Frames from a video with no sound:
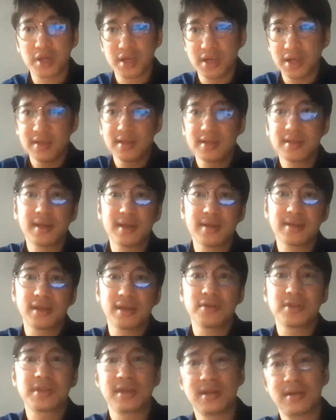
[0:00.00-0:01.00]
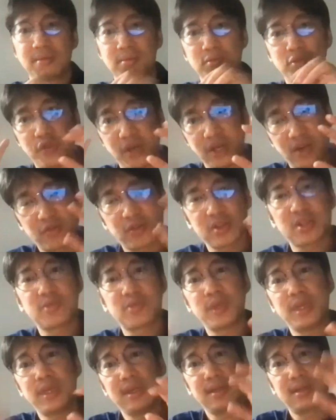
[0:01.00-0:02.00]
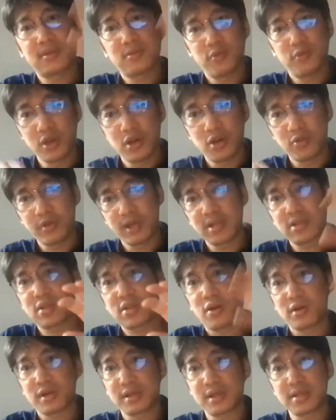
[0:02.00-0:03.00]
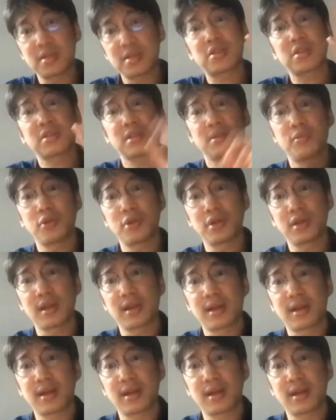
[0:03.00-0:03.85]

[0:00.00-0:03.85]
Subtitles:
And in this case, like you say, move at different speeds, rearrange the organizations and put it like